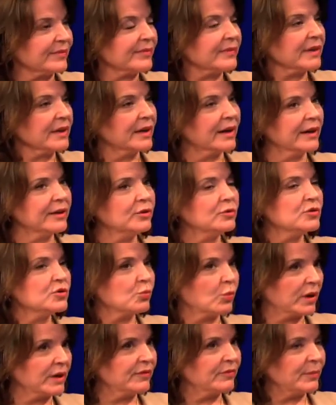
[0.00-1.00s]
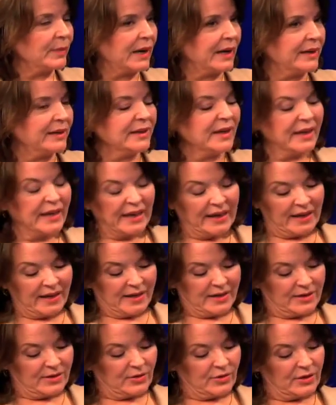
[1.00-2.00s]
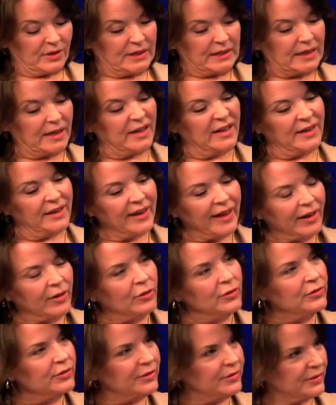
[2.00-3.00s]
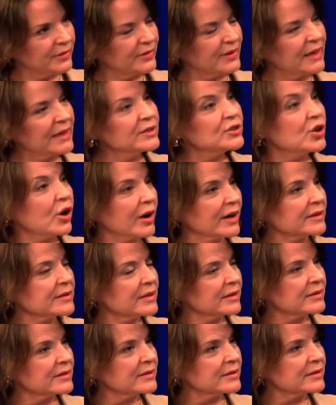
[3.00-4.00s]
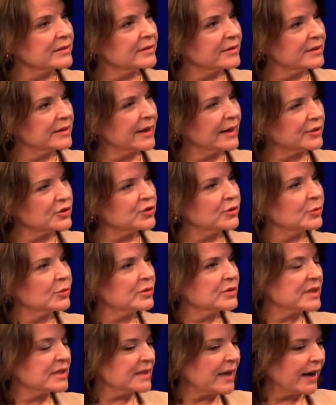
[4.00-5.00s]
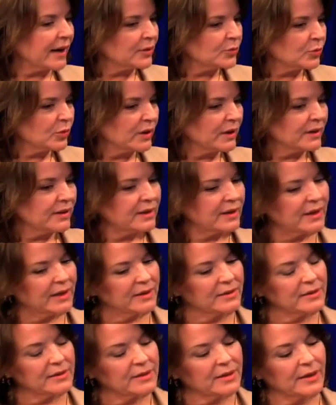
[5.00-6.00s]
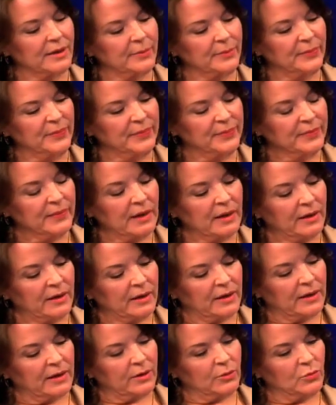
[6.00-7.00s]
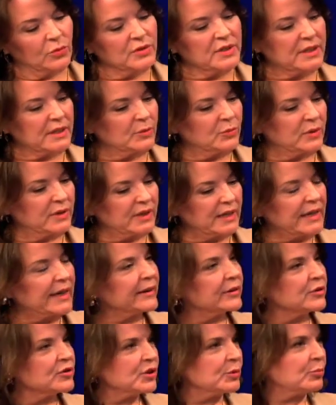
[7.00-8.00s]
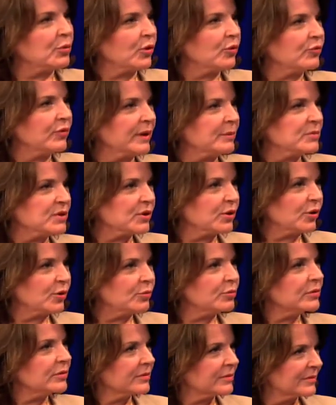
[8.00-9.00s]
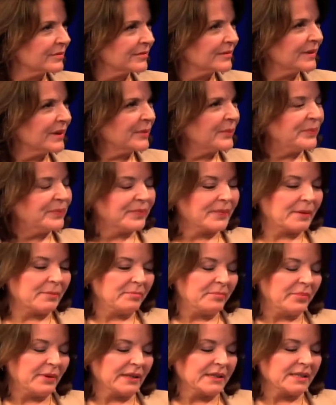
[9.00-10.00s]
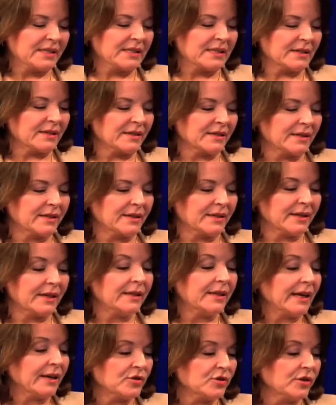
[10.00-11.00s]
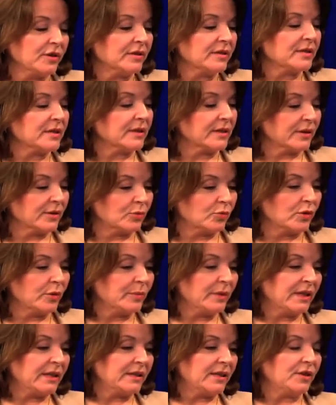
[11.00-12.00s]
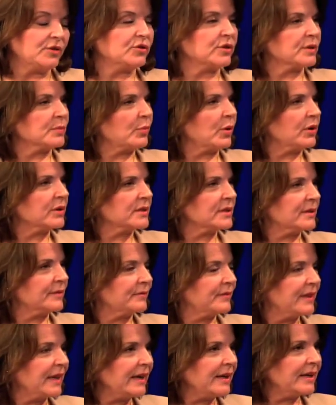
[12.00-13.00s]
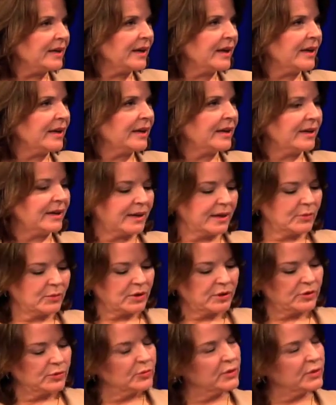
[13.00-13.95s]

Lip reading: I use one of mine on health and toxins. Actually, we'll start with, and we'll see where the energy programs go. But, and actually there's another woman that teaches positive thinking, and we're doing a